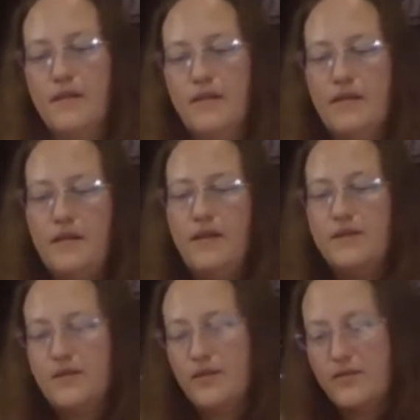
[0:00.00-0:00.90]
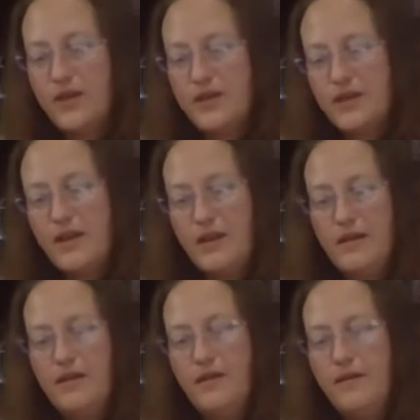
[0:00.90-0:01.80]
Alright, so I've reached the
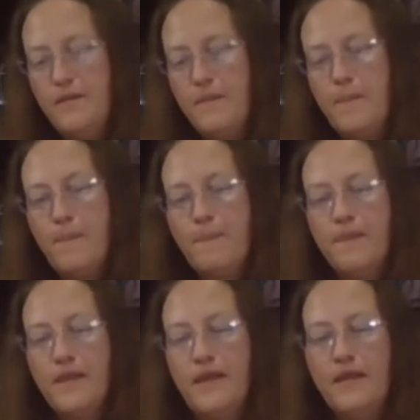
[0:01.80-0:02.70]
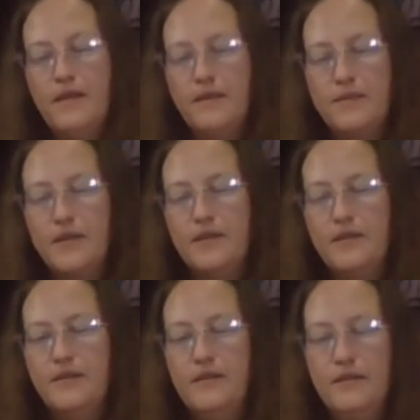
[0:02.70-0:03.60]
end. I'm gonna